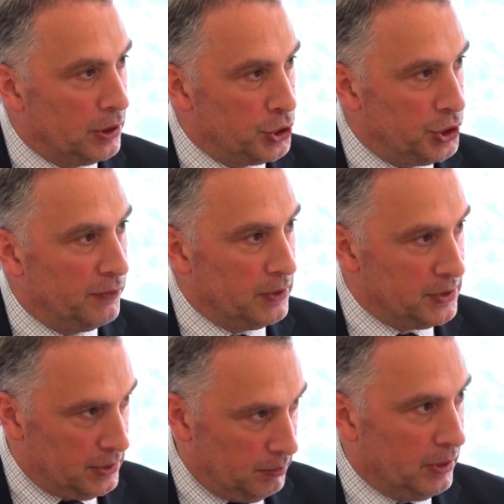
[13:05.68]
and achieving
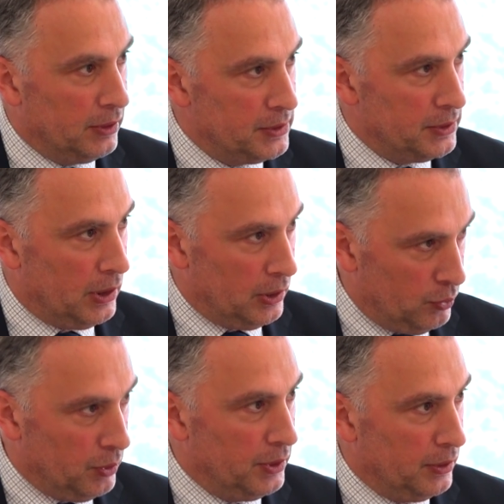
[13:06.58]
stability and
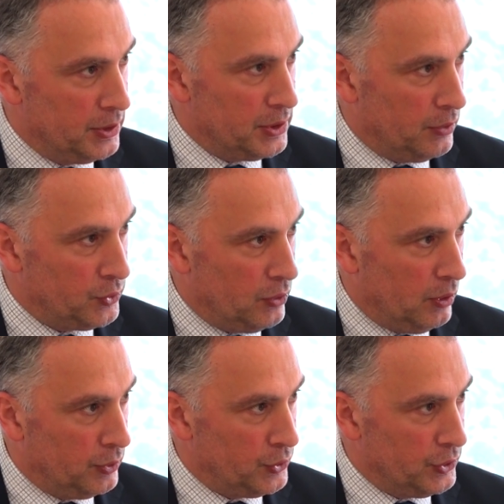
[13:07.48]
order in the South
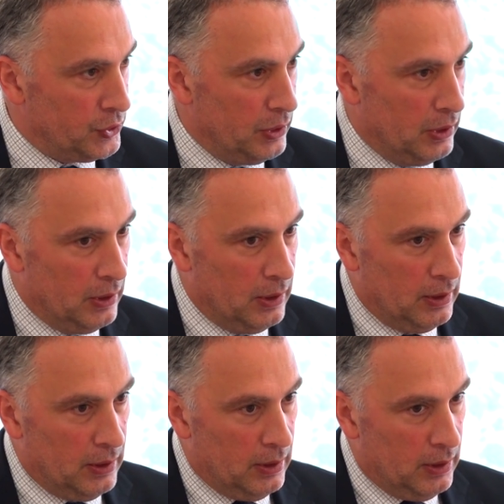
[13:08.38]
Caucasus,
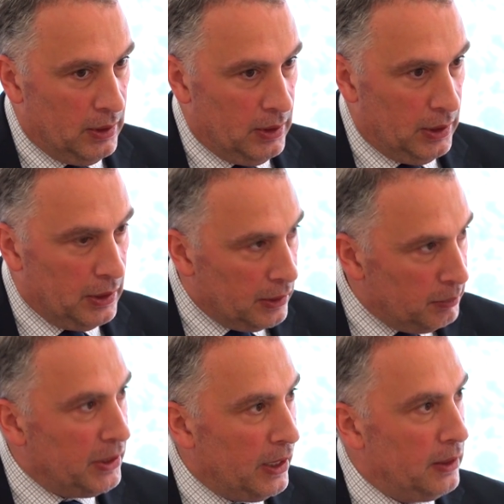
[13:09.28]

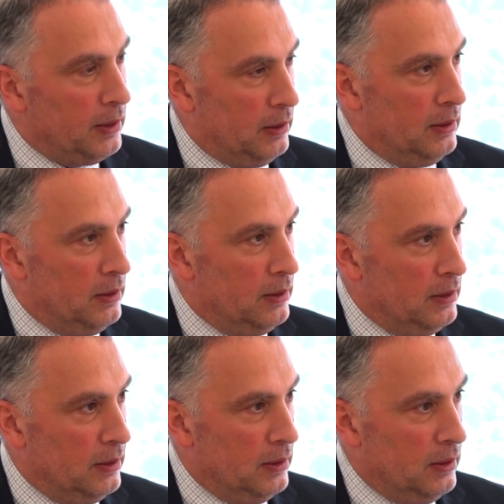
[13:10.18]
eliminating
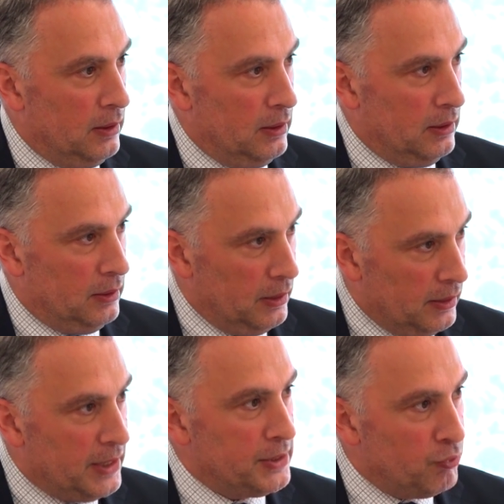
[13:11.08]
the
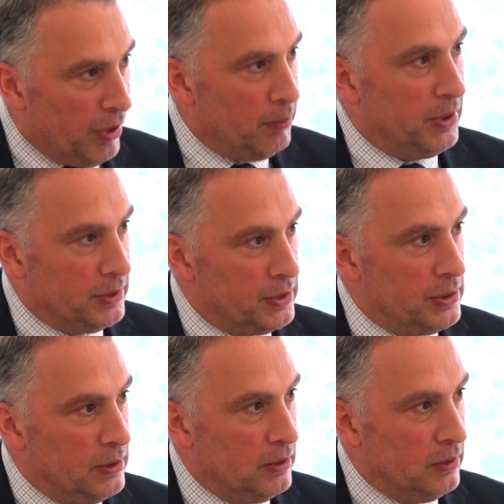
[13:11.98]
last
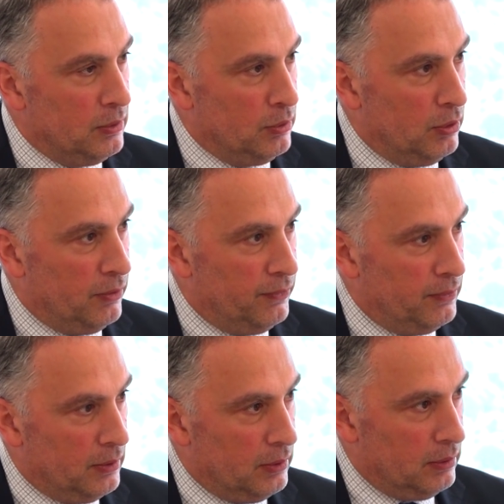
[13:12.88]
remnants of
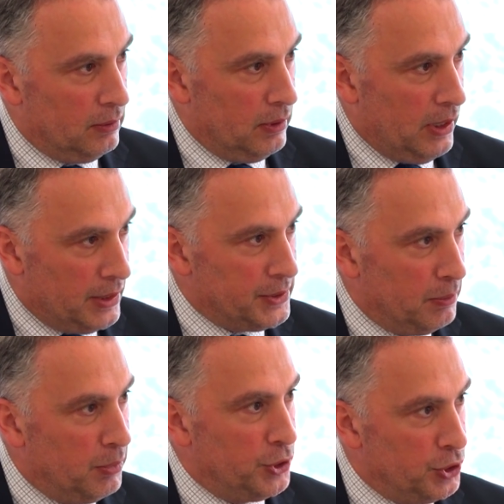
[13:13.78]

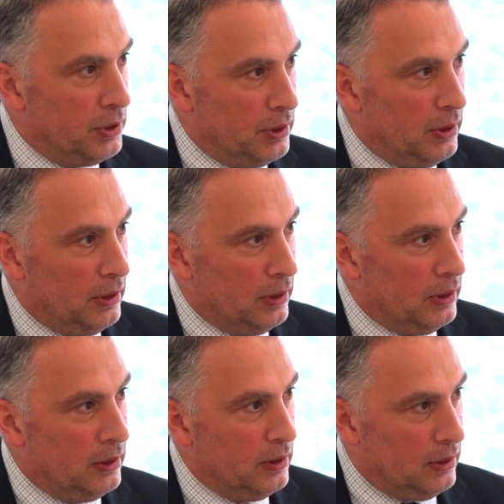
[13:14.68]

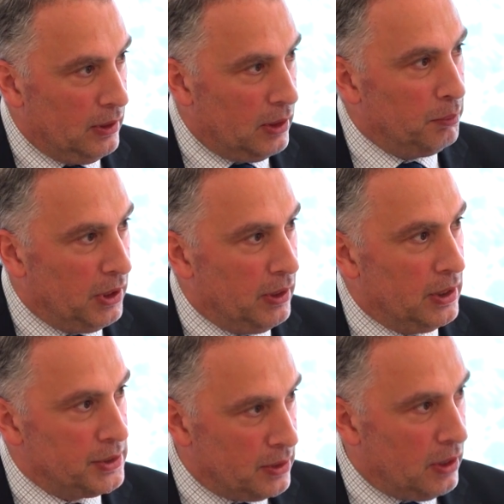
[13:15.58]

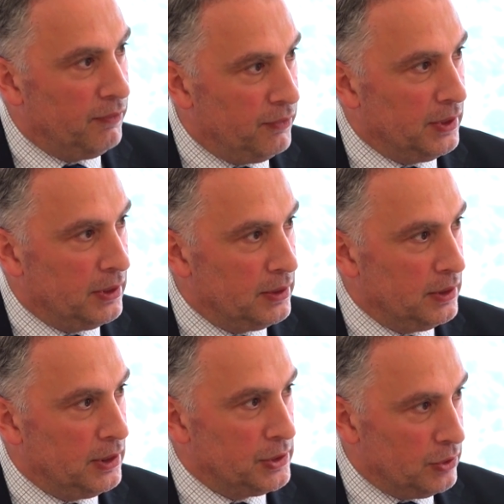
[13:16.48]
Azerbaijani-Armenia's conflict
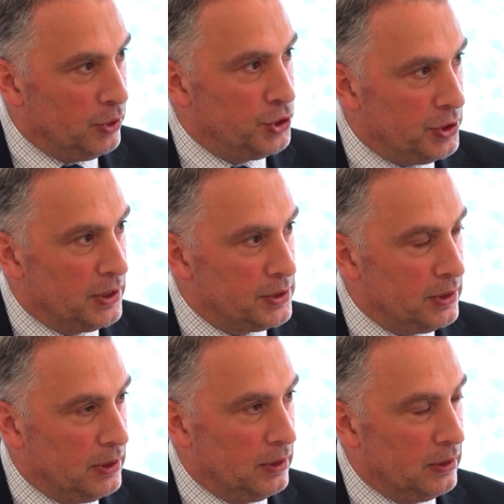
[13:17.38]
is not
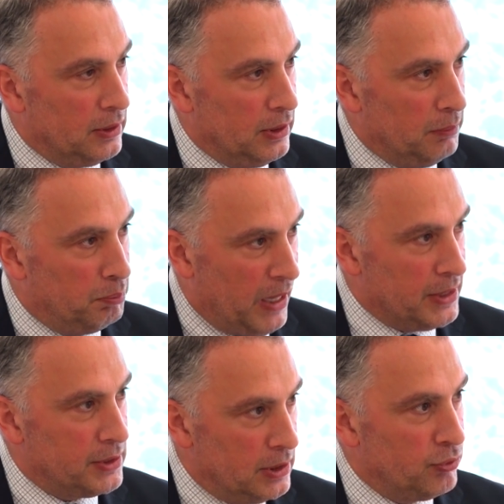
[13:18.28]
just in the
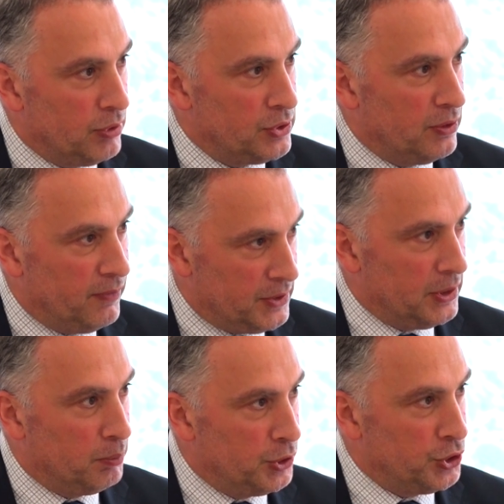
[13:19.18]
best interest of
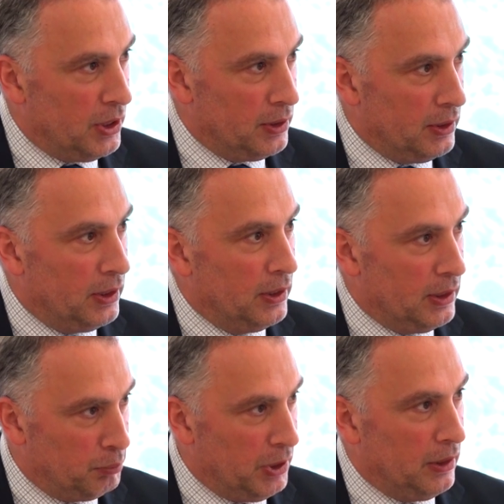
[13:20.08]
Azerbaijan in
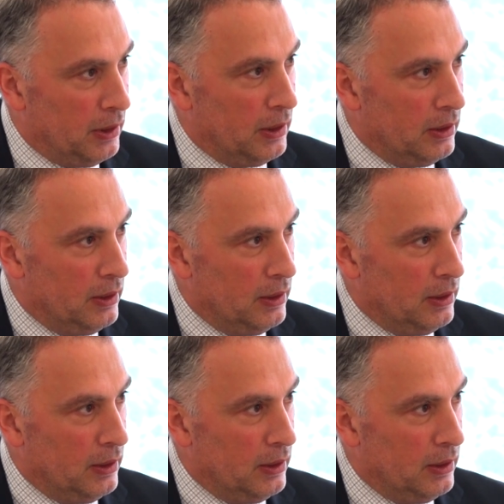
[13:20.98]
Armenia.